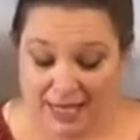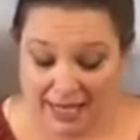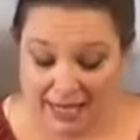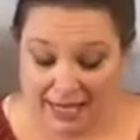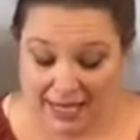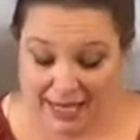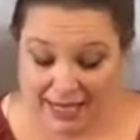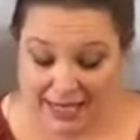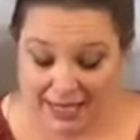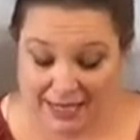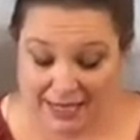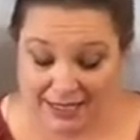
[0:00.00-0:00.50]

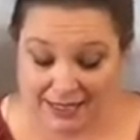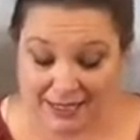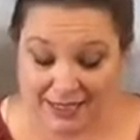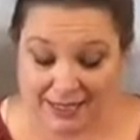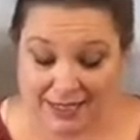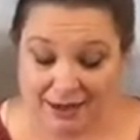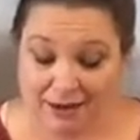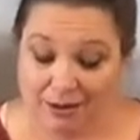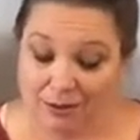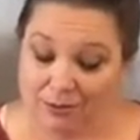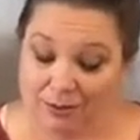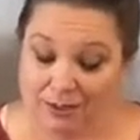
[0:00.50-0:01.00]
And
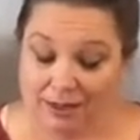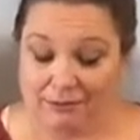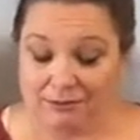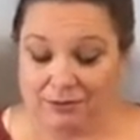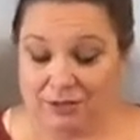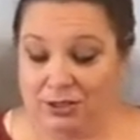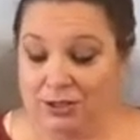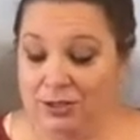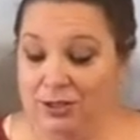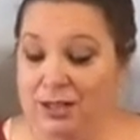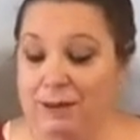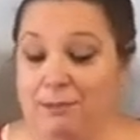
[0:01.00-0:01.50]
I would love to
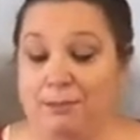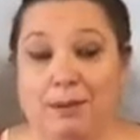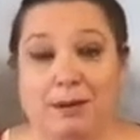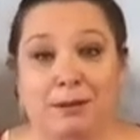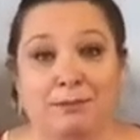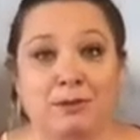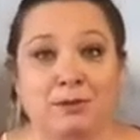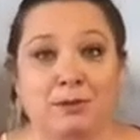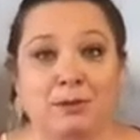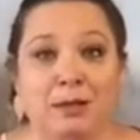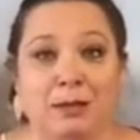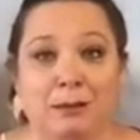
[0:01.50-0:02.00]
do that, but I'm
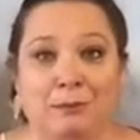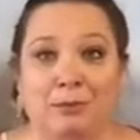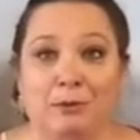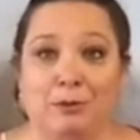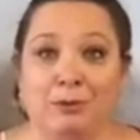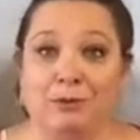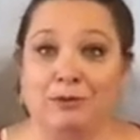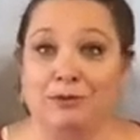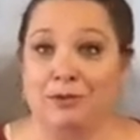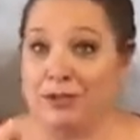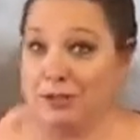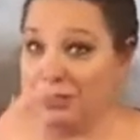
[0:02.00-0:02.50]
doing a
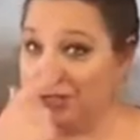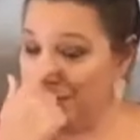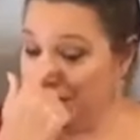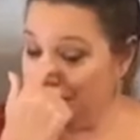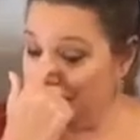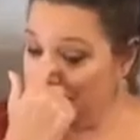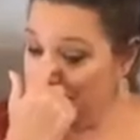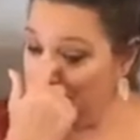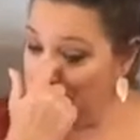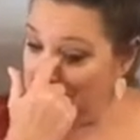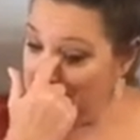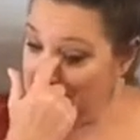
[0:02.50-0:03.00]
board version
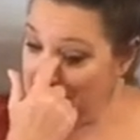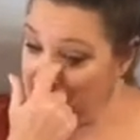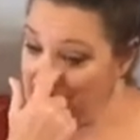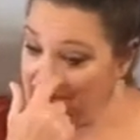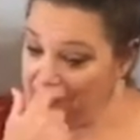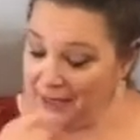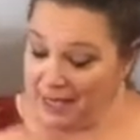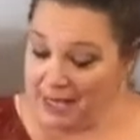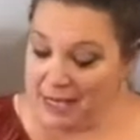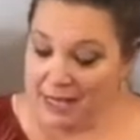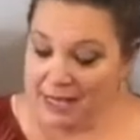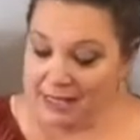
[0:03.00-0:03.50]
today.
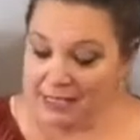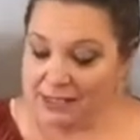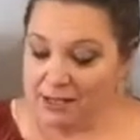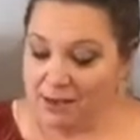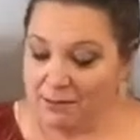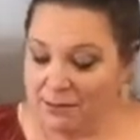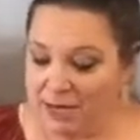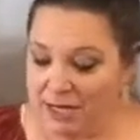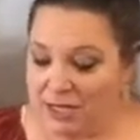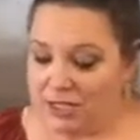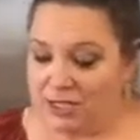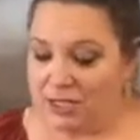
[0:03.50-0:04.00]
So I'm
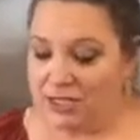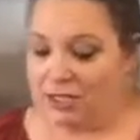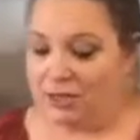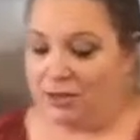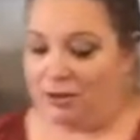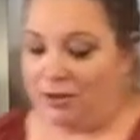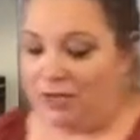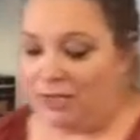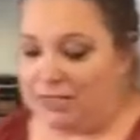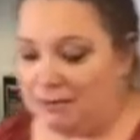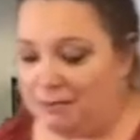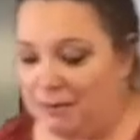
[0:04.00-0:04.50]
actually
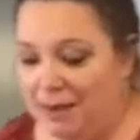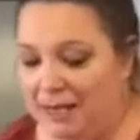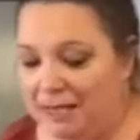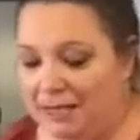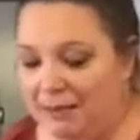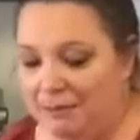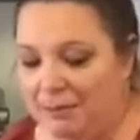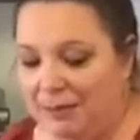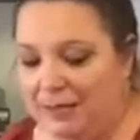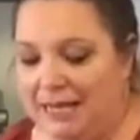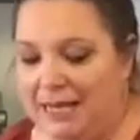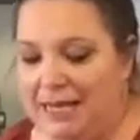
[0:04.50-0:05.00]
going to make the
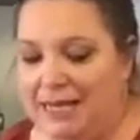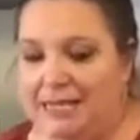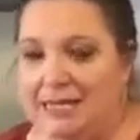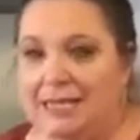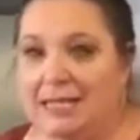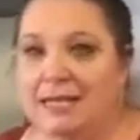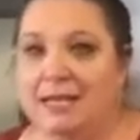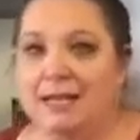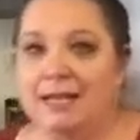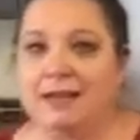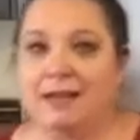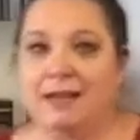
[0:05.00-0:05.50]

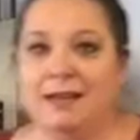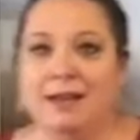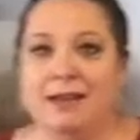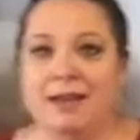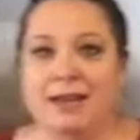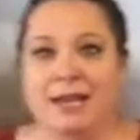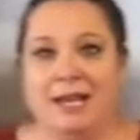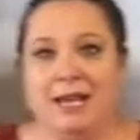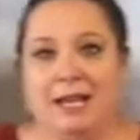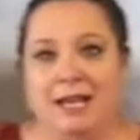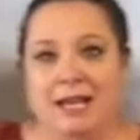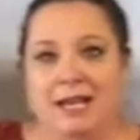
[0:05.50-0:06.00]
polenta,
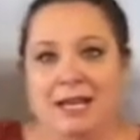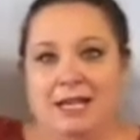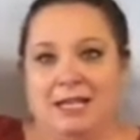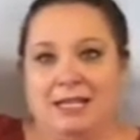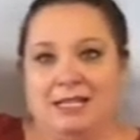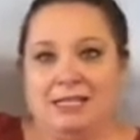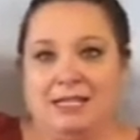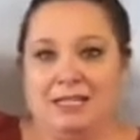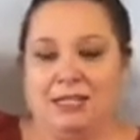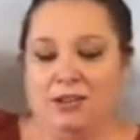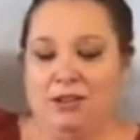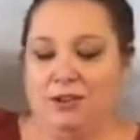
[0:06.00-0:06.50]

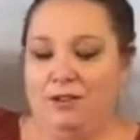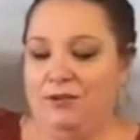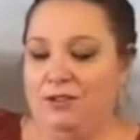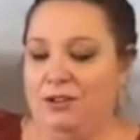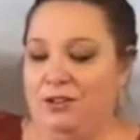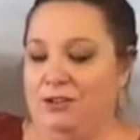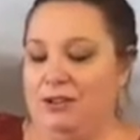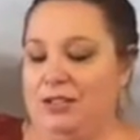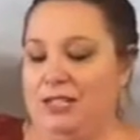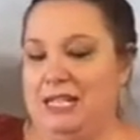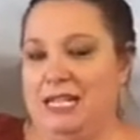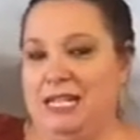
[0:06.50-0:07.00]
serve it
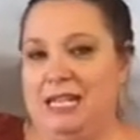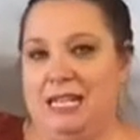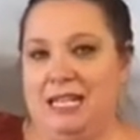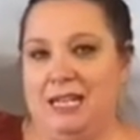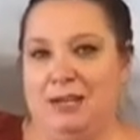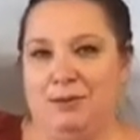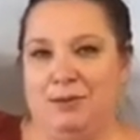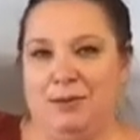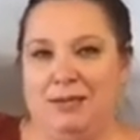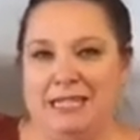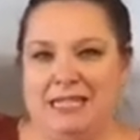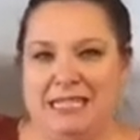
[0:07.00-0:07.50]
on here
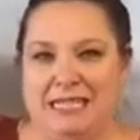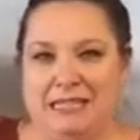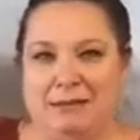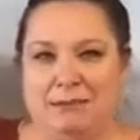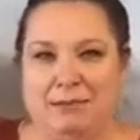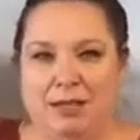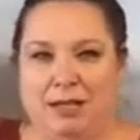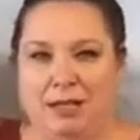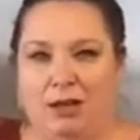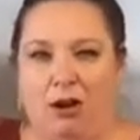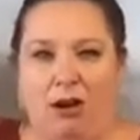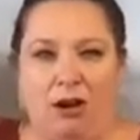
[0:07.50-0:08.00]
with a
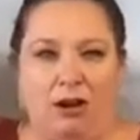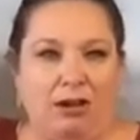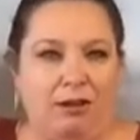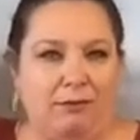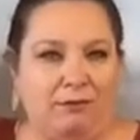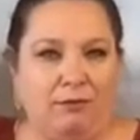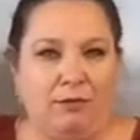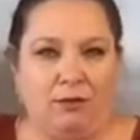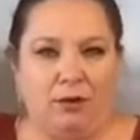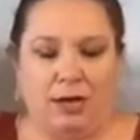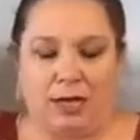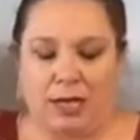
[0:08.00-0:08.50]
smear of olive
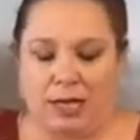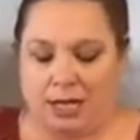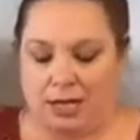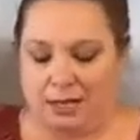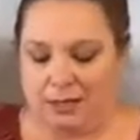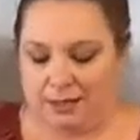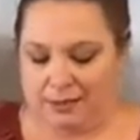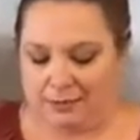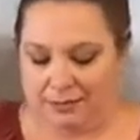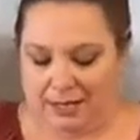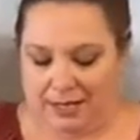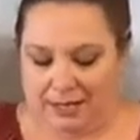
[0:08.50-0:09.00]

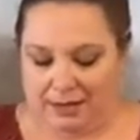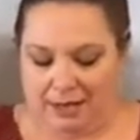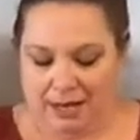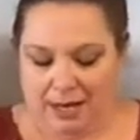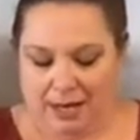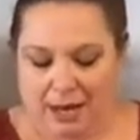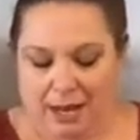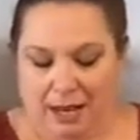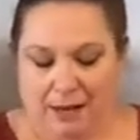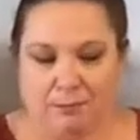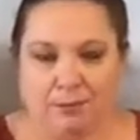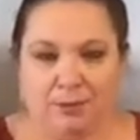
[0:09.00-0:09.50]
oil, and then
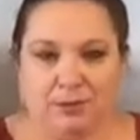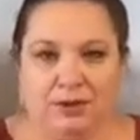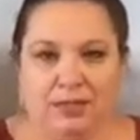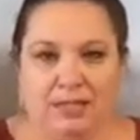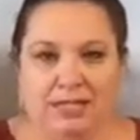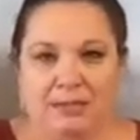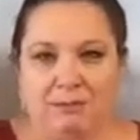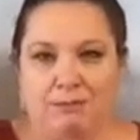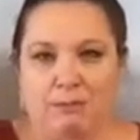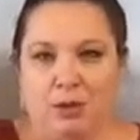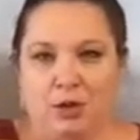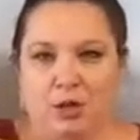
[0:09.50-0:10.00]
put
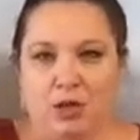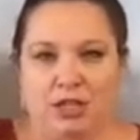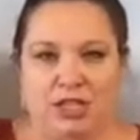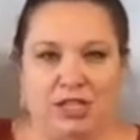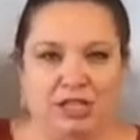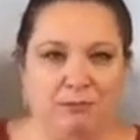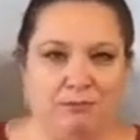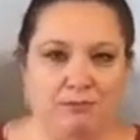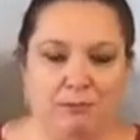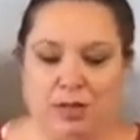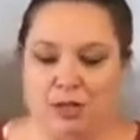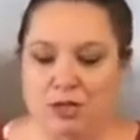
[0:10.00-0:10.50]
these burnished
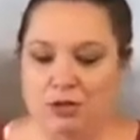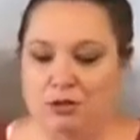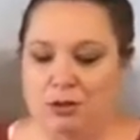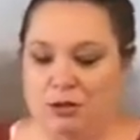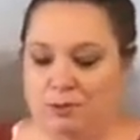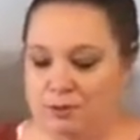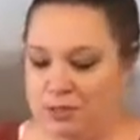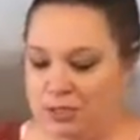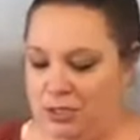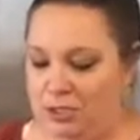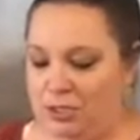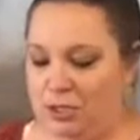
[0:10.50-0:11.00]

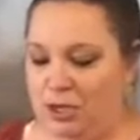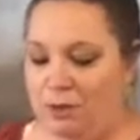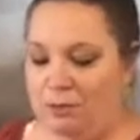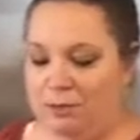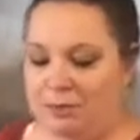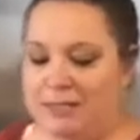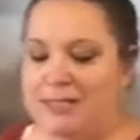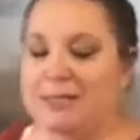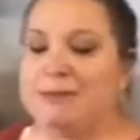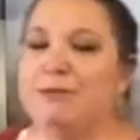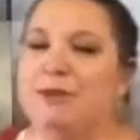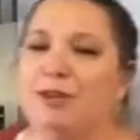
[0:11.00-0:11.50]
mushrooms on top
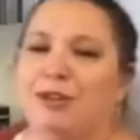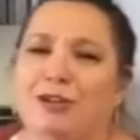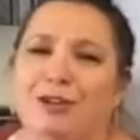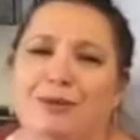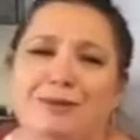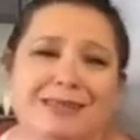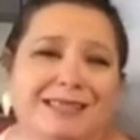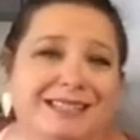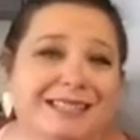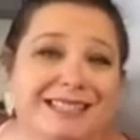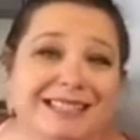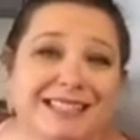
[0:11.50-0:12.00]
and some herbs,
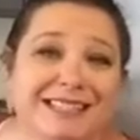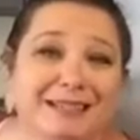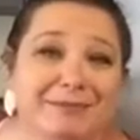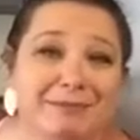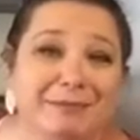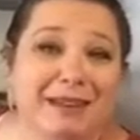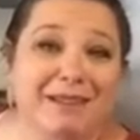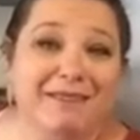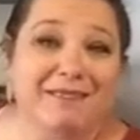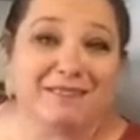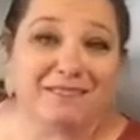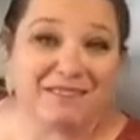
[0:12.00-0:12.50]
and it's going to
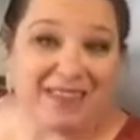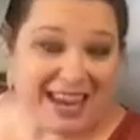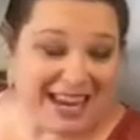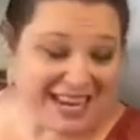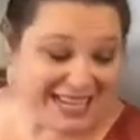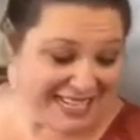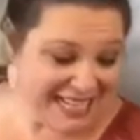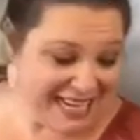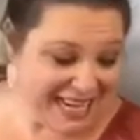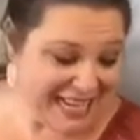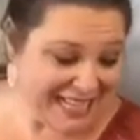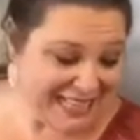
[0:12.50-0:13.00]
be
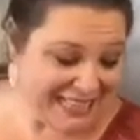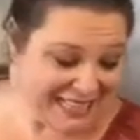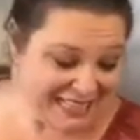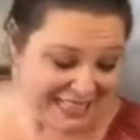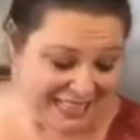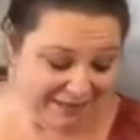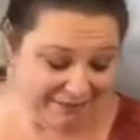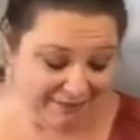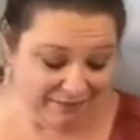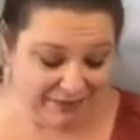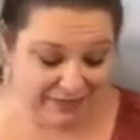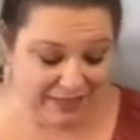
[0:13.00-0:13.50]

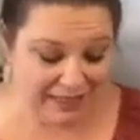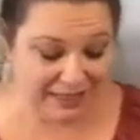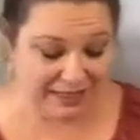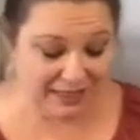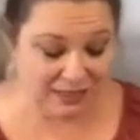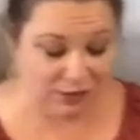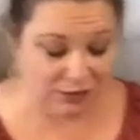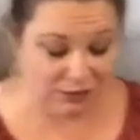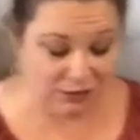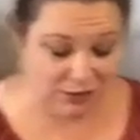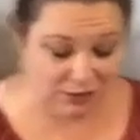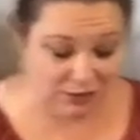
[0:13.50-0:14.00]
fantastic.
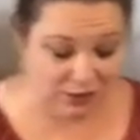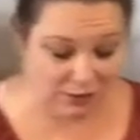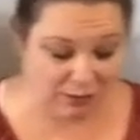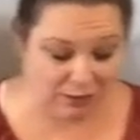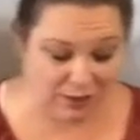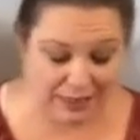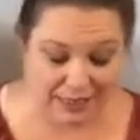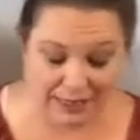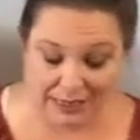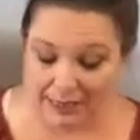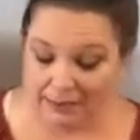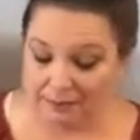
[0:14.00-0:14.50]
So
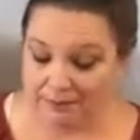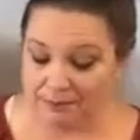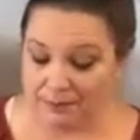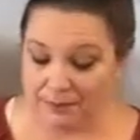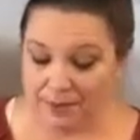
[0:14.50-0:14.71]
easy.